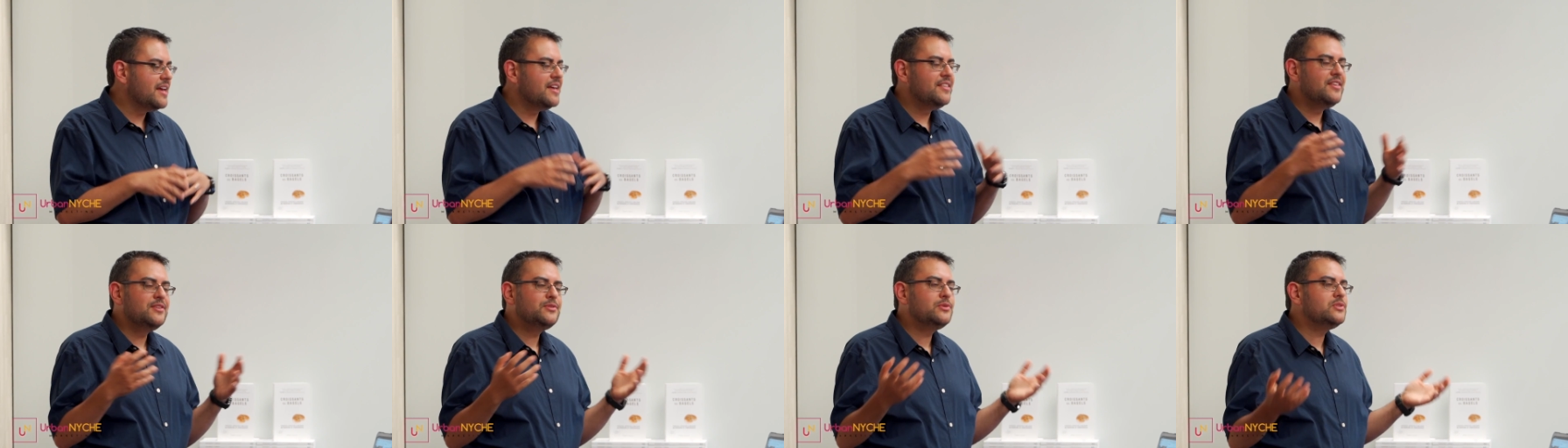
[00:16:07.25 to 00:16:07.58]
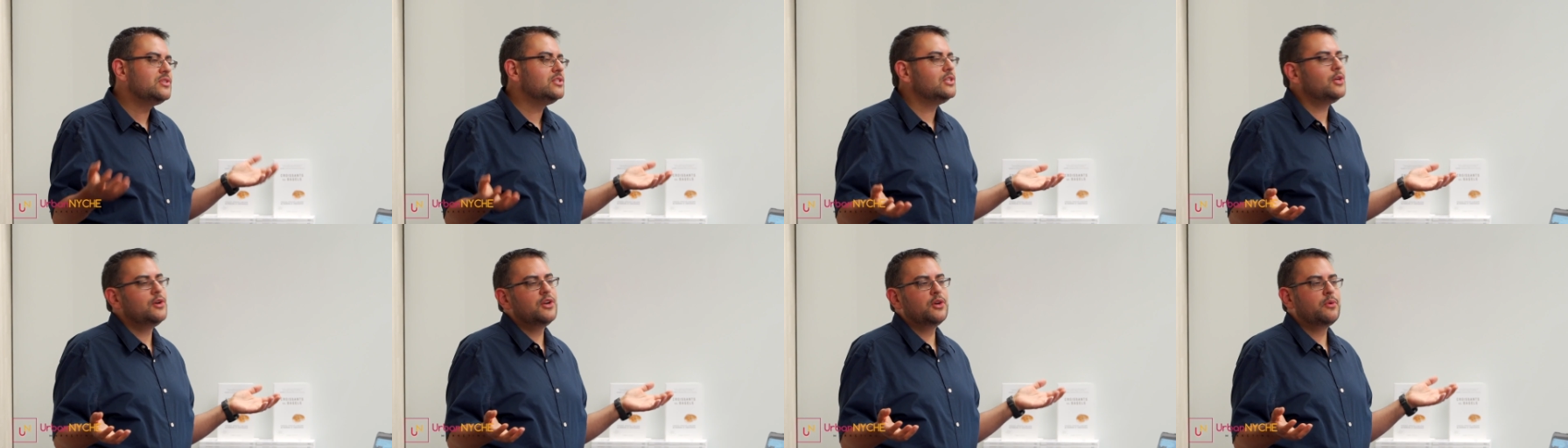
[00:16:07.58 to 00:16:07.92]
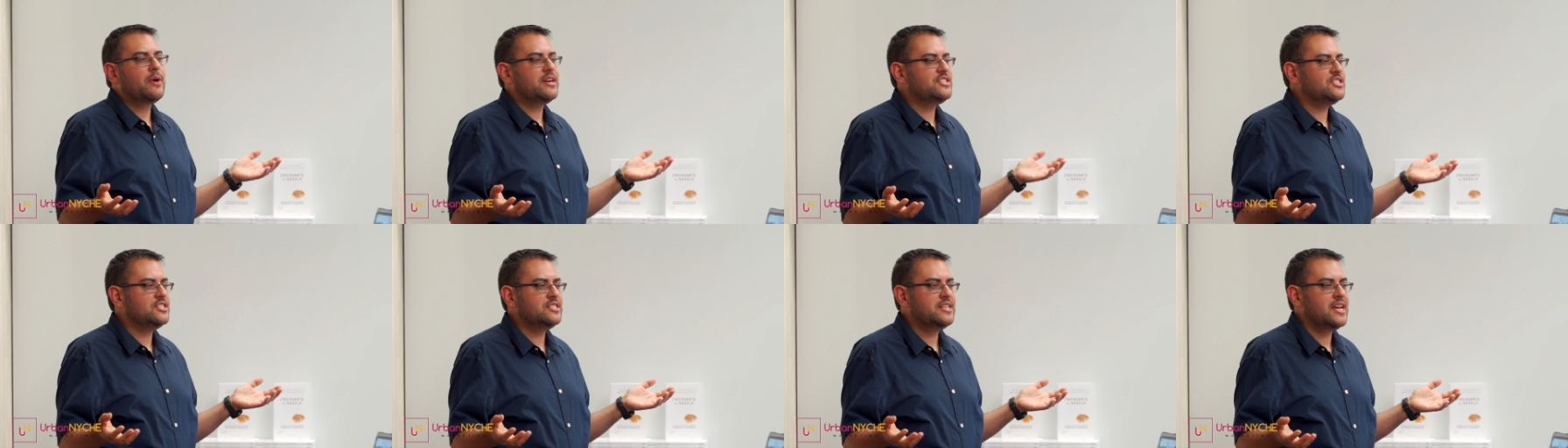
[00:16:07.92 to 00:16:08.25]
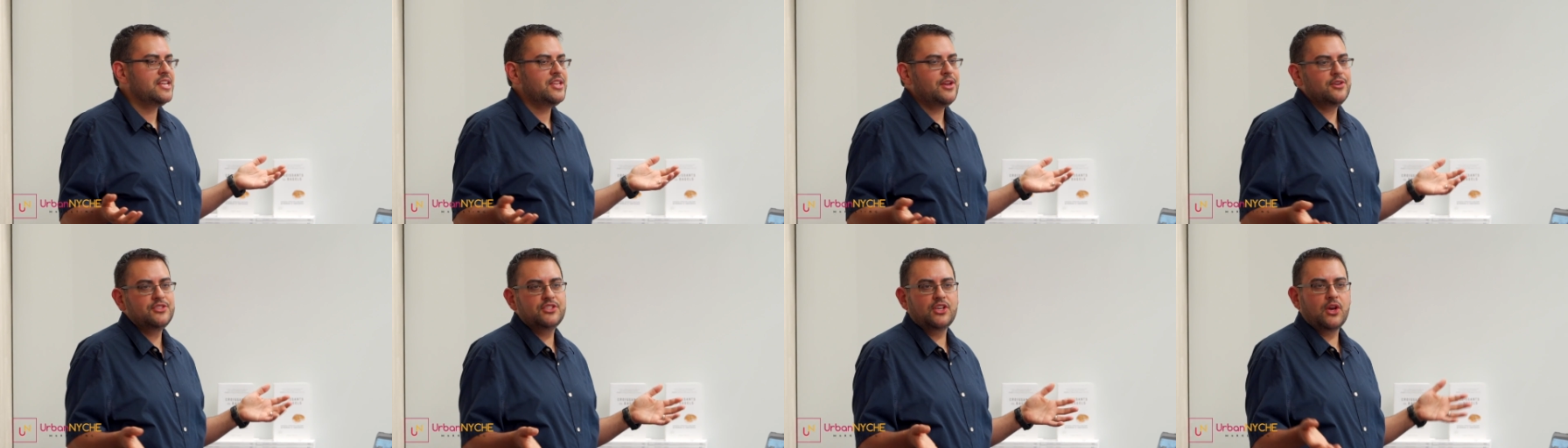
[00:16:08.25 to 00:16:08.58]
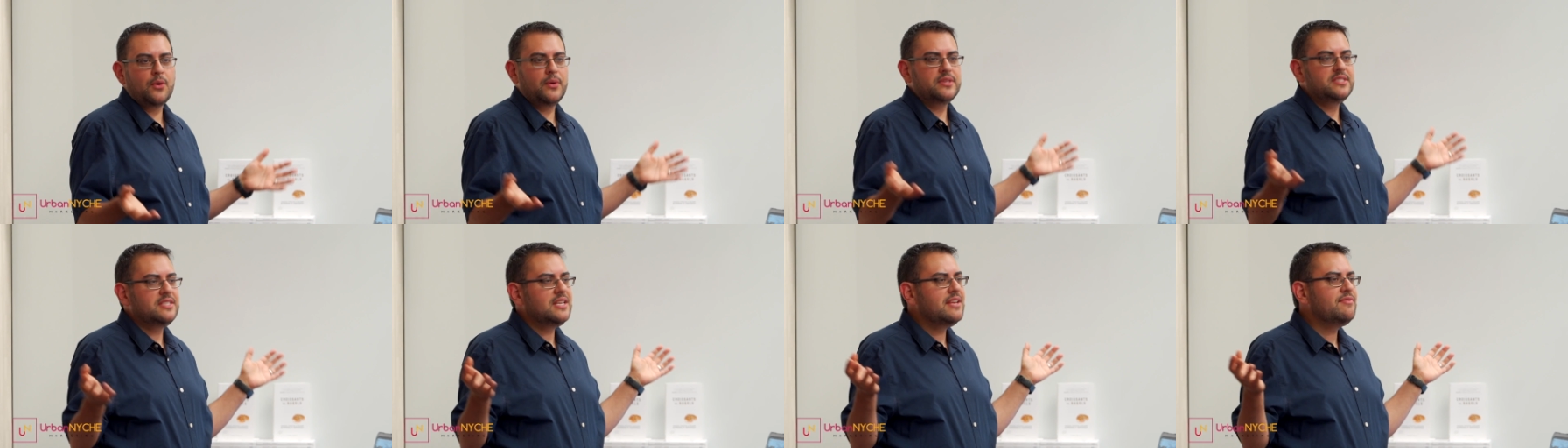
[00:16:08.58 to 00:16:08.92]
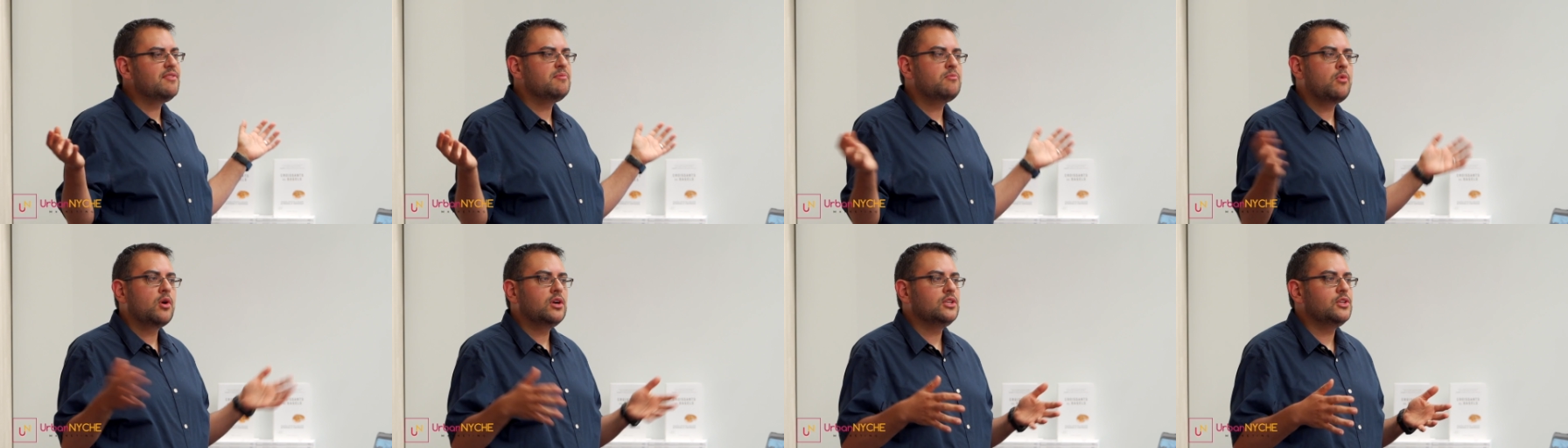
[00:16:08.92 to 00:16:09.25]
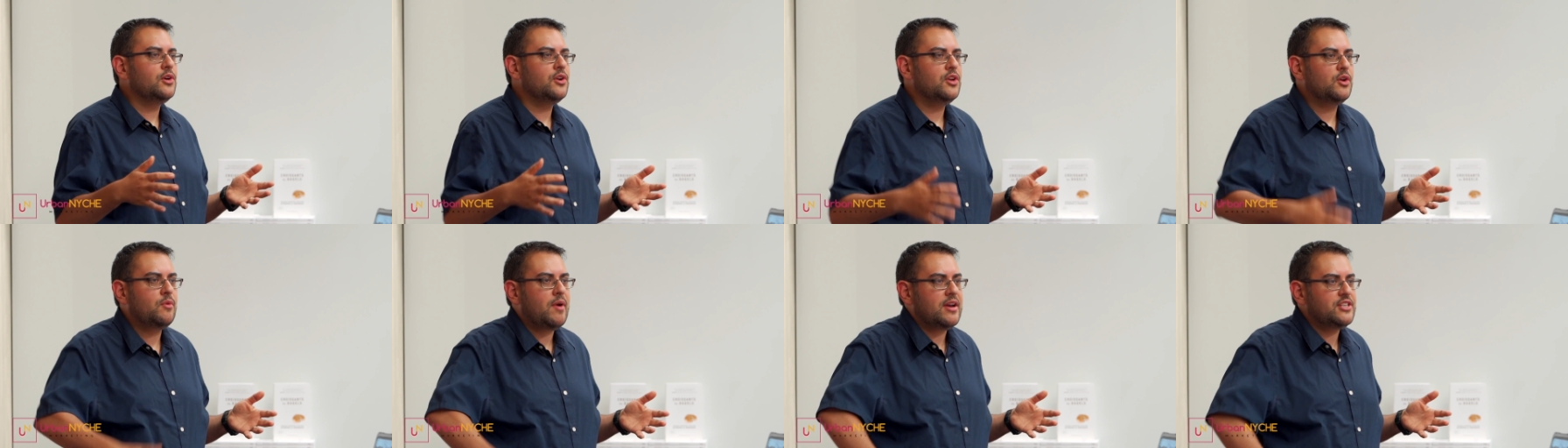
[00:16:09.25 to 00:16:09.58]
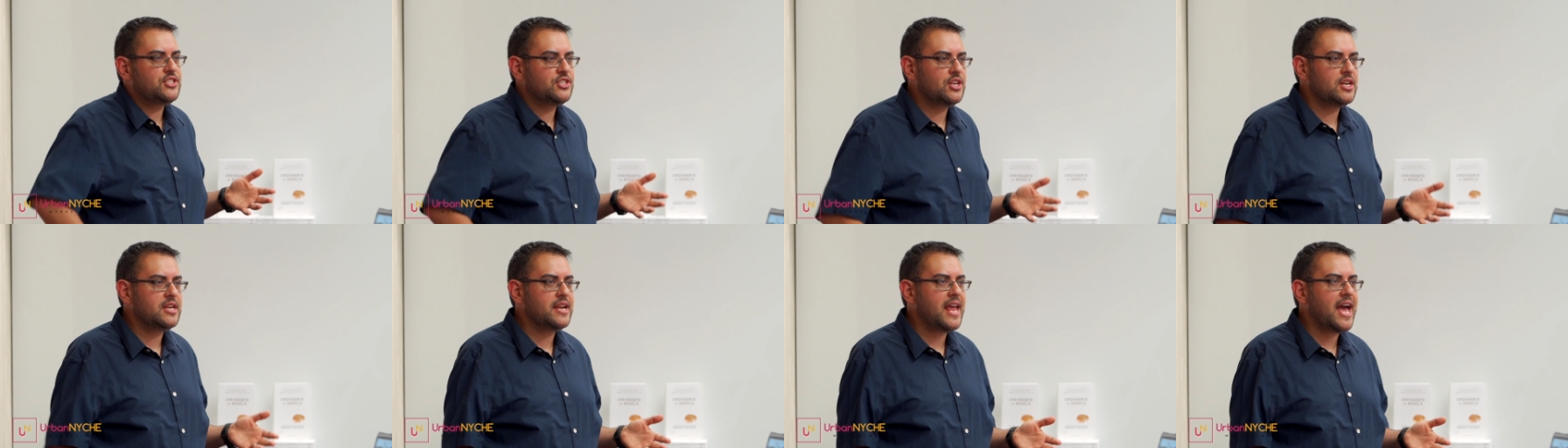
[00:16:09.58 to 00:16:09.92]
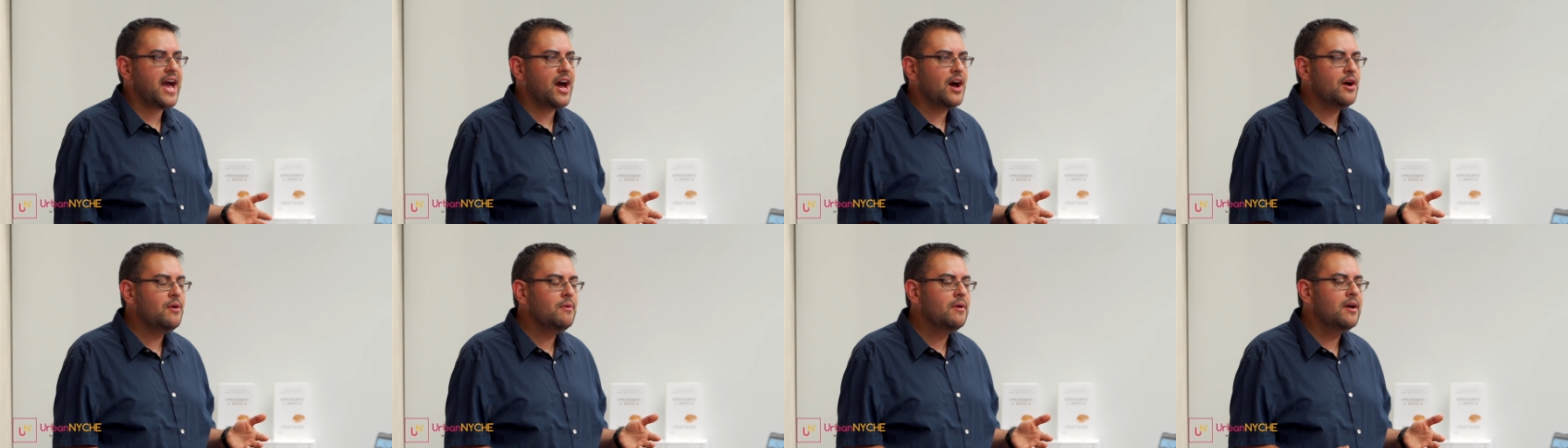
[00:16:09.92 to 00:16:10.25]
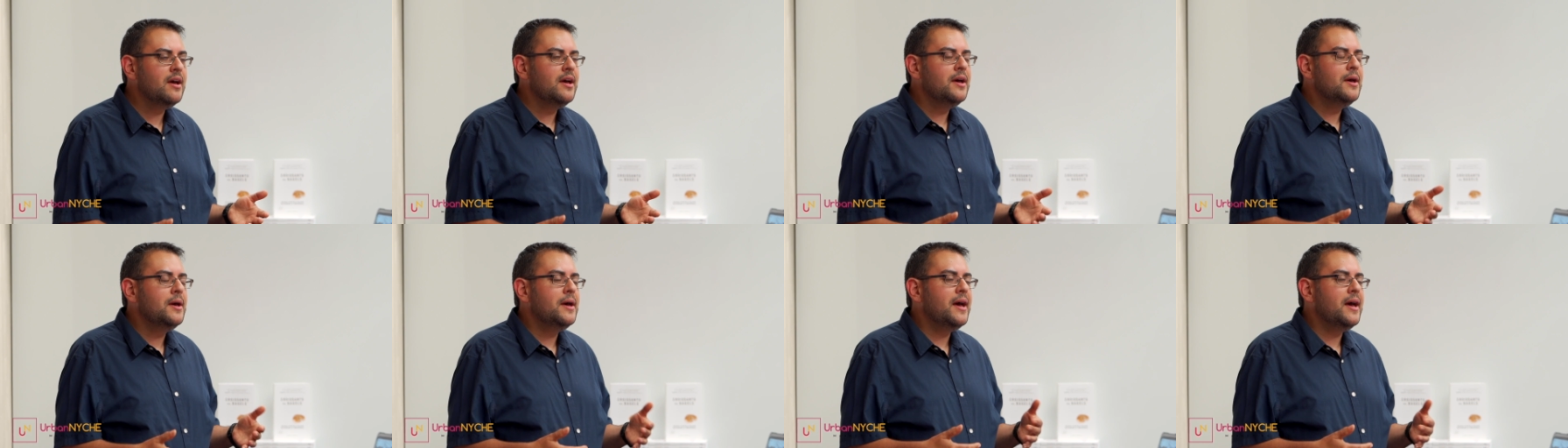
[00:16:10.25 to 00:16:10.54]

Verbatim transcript: This was a loaded question 10 years ago. It's an even more loaded question now